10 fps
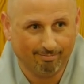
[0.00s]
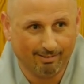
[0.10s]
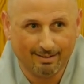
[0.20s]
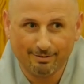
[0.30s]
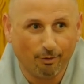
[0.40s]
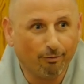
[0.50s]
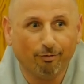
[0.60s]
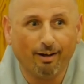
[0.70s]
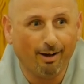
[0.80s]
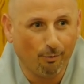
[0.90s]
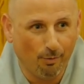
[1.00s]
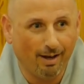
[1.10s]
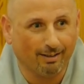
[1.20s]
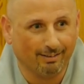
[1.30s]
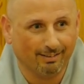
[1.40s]
It's not far
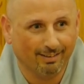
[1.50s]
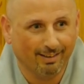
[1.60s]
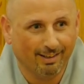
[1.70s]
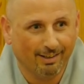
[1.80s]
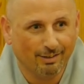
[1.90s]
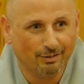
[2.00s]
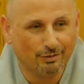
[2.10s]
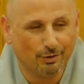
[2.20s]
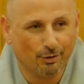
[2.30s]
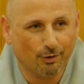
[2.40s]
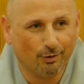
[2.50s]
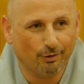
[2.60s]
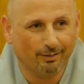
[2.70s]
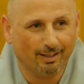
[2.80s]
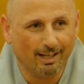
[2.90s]
away.
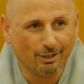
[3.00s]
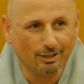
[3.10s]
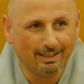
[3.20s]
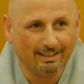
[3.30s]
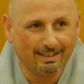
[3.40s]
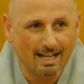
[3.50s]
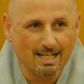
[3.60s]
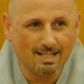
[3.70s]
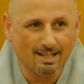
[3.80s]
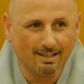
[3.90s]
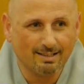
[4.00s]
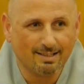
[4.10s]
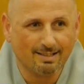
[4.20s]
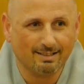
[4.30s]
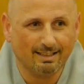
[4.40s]
So actually, in that
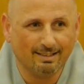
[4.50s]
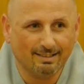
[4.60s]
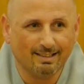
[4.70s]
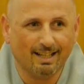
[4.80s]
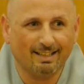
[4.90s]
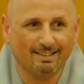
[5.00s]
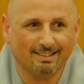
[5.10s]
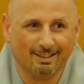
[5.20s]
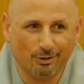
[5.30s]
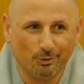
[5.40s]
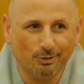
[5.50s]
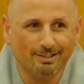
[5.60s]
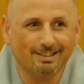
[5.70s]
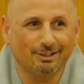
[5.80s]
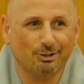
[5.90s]
sense, Israel is a good
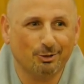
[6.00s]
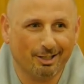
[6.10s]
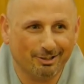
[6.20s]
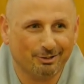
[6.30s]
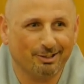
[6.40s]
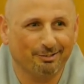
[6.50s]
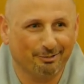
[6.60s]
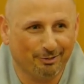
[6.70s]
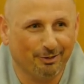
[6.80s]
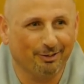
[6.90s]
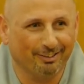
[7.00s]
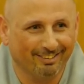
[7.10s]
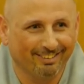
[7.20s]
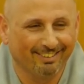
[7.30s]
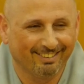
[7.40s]
situation for.
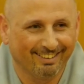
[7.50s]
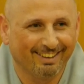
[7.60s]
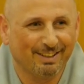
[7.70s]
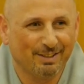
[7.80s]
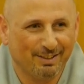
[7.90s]
Yeah, imagine.